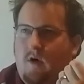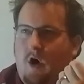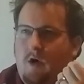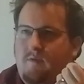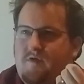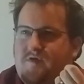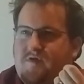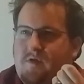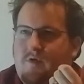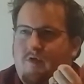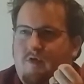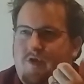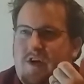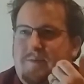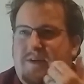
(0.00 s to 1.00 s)
Almost
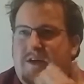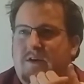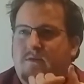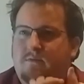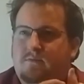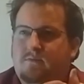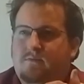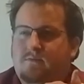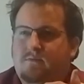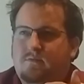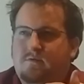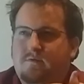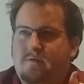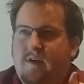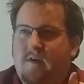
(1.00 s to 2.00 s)
creamy.
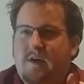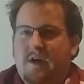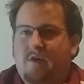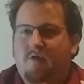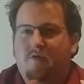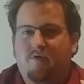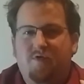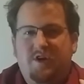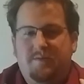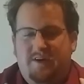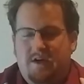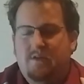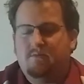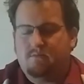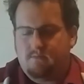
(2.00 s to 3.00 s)
Very
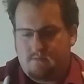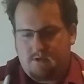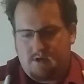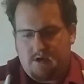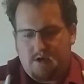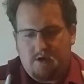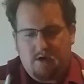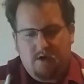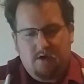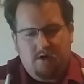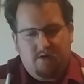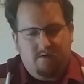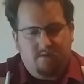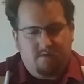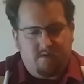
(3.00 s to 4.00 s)
creamy
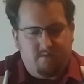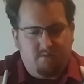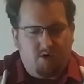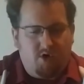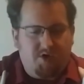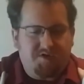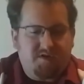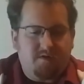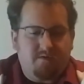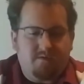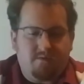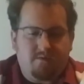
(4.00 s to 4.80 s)
for the malt.